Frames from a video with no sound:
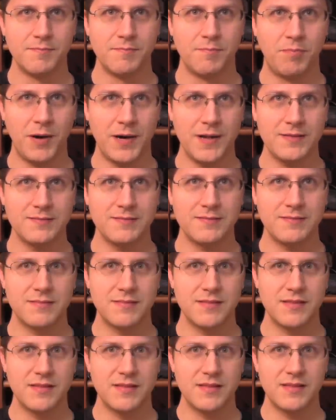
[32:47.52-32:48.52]
but
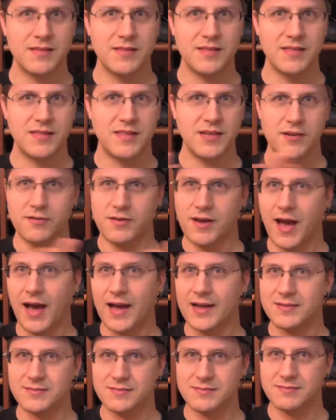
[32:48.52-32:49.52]
they're
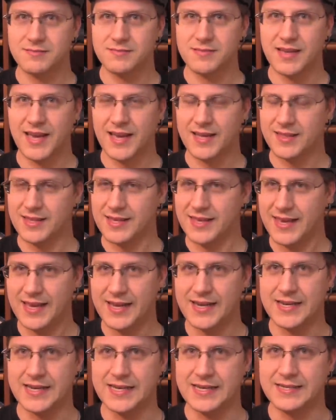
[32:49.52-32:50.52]
not Kathleen
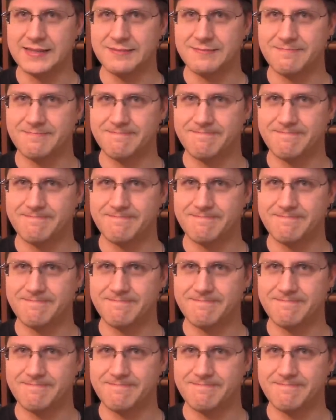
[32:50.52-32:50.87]
Kennedy.